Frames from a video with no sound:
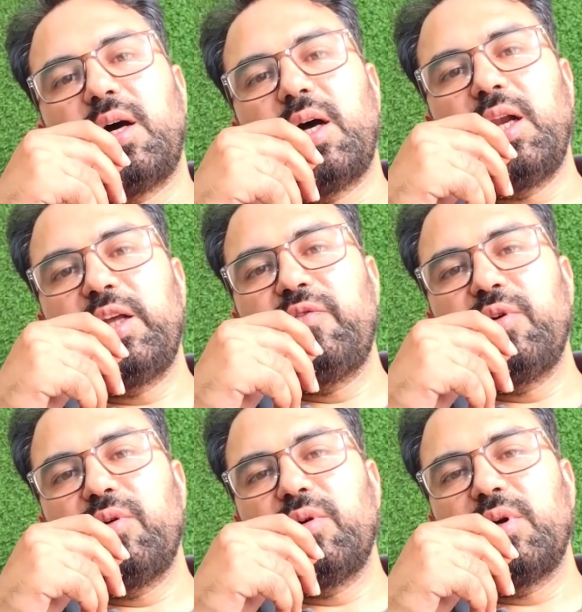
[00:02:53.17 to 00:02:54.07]
I'll give
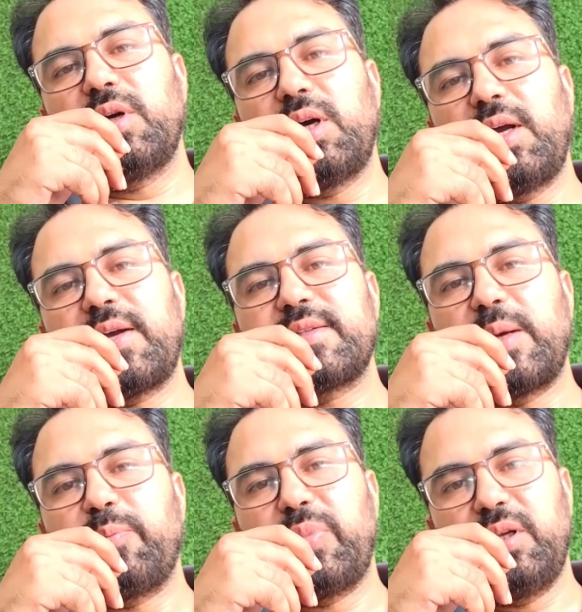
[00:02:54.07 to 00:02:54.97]
you an
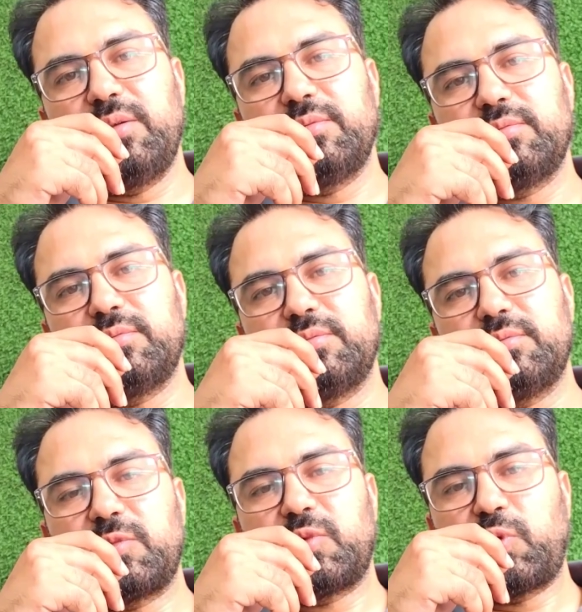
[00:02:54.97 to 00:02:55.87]
example
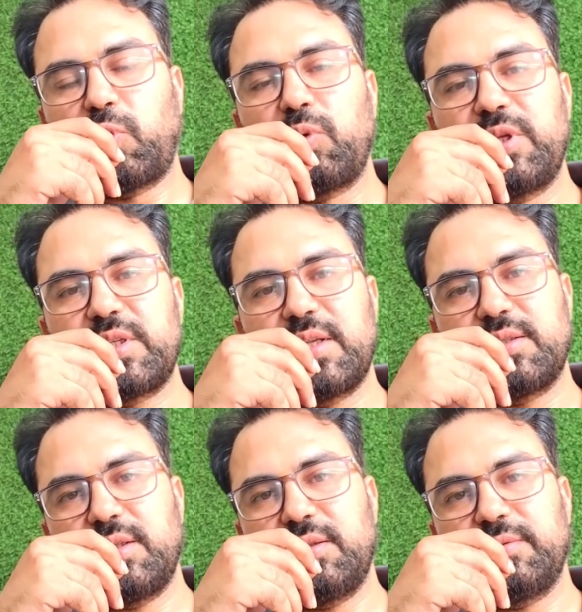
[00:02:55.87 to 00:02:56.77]
through this
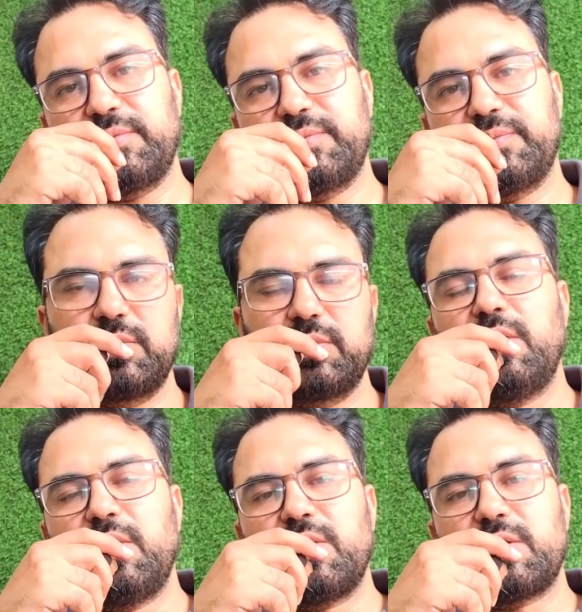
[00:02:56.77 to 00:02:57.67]
answer.
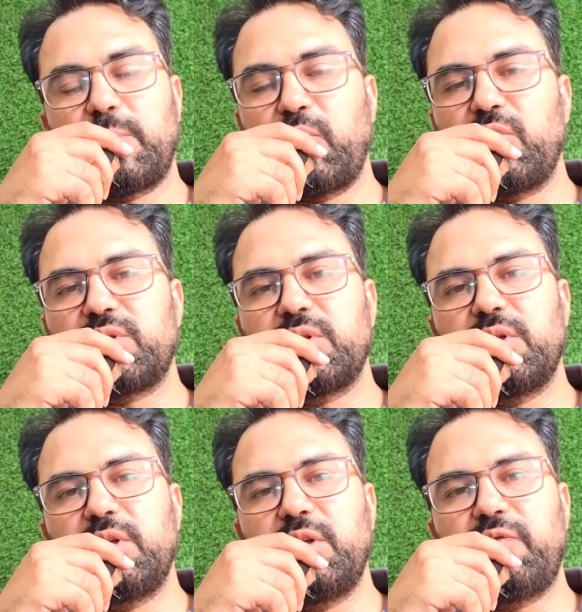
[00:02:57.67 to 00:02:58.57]
Suppose
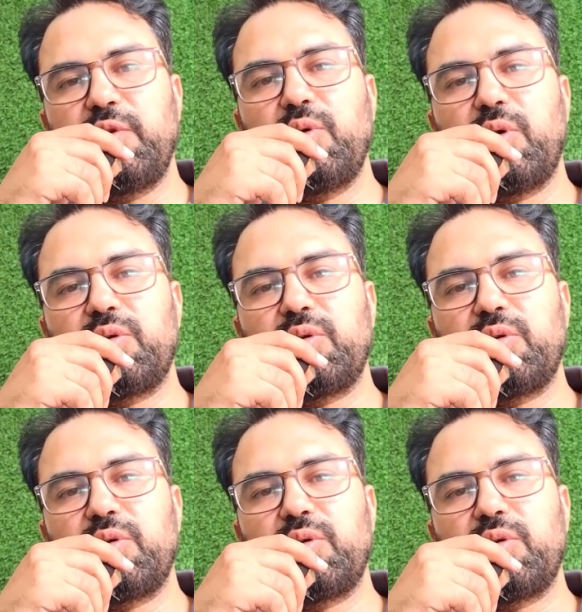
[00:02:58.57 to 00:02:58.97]
if you go